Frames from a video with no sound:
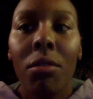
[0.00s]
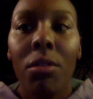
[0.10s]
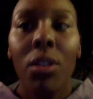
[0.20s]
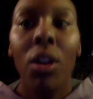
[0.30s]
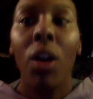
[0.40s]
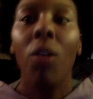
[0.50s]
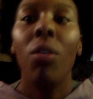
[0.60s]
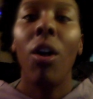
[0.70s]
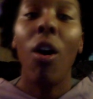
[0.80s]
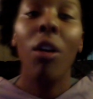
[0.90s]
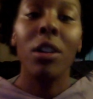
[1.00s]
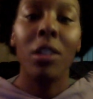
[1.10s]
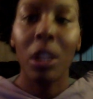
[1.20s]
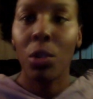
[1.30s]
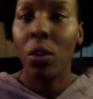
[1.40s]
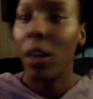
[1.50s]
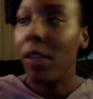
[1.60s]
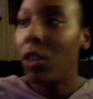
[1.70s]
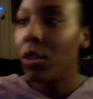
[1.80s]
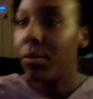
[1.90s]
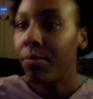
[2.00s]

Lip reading: on a sexual level,